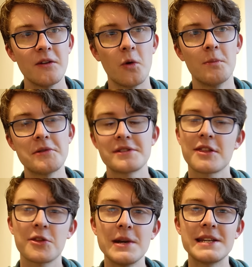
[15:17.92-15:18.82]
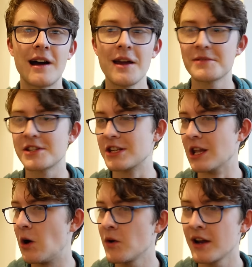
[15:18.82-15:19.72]
almost three times as
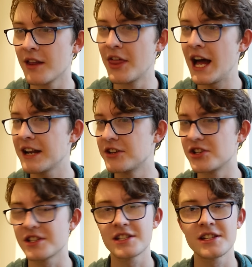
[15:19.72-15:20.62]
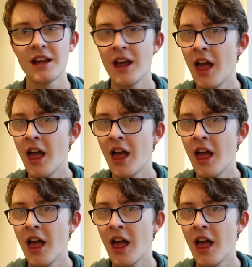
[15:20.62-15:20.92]
long, that just...